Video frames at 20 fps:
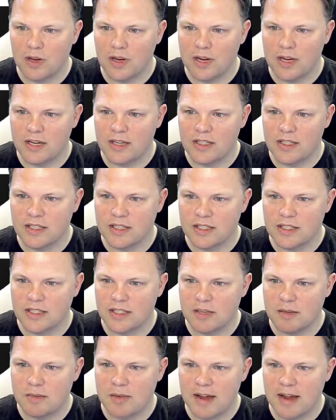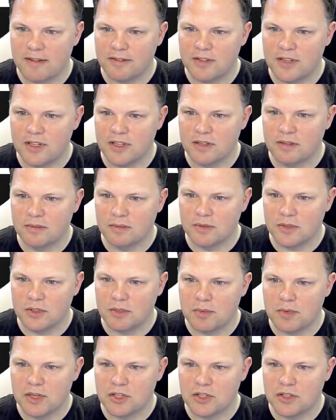And it says sleep after.
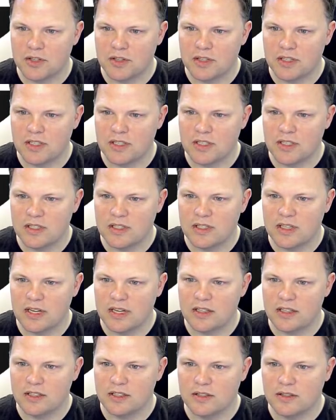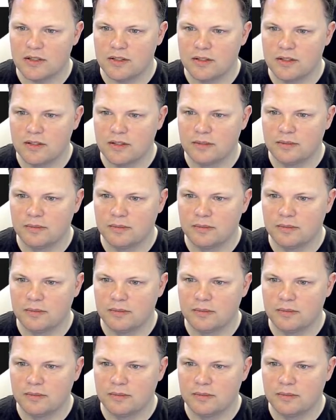Let's make sure this is set to.